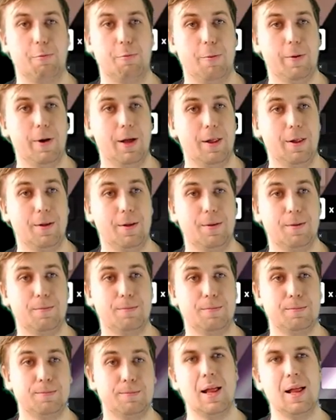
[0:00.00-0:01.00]
as well.
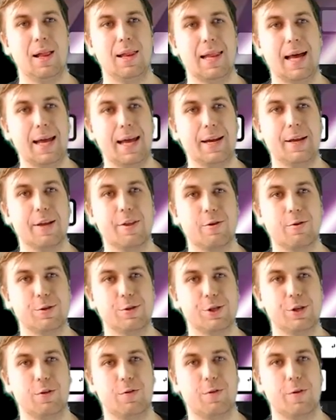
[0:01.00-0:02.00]
Lighting is
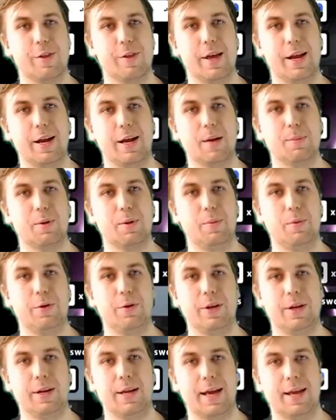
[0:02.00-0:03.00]
crucial for setting up the
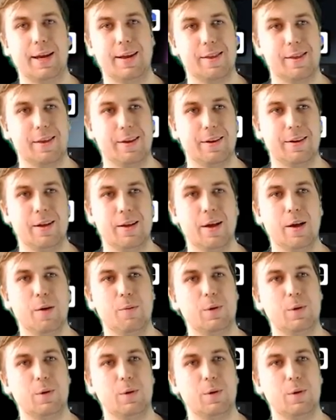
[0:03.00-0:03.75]
mood in any scene.